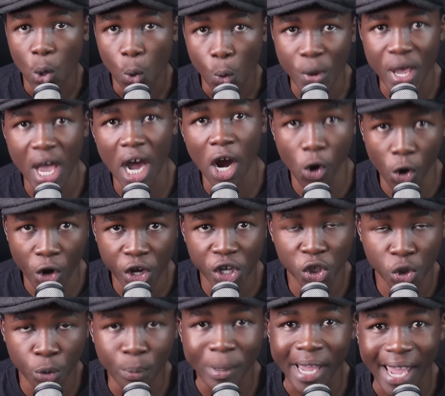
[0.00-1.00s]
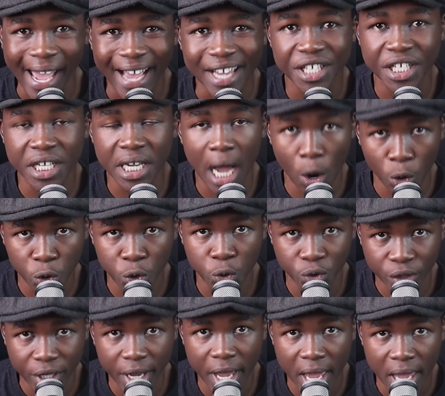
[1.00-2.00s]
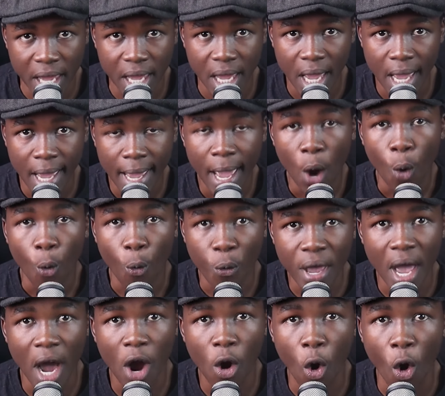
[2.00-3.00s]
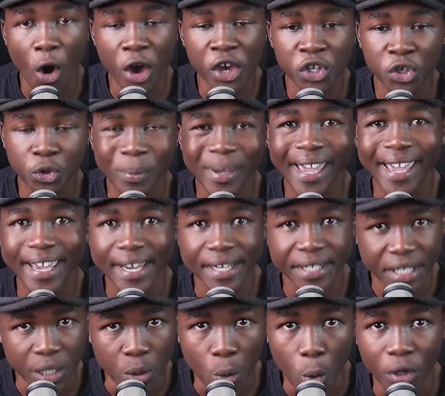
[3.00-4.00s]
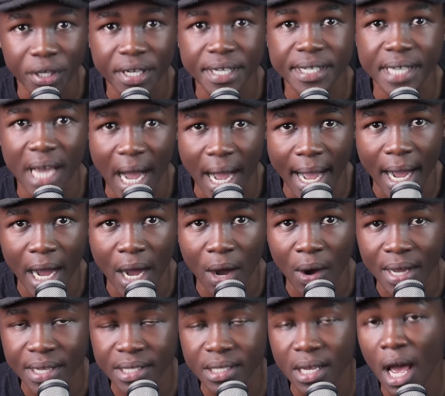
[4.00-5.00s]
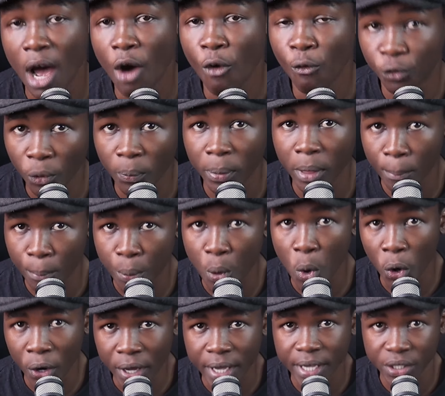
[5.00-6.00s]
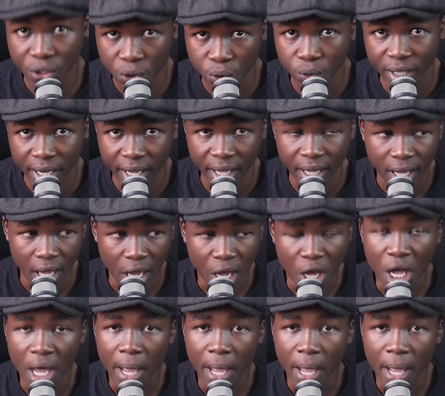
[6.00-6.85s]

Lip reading: We are going to be cashing out today. We are going to be getting what is ours from the bookies today.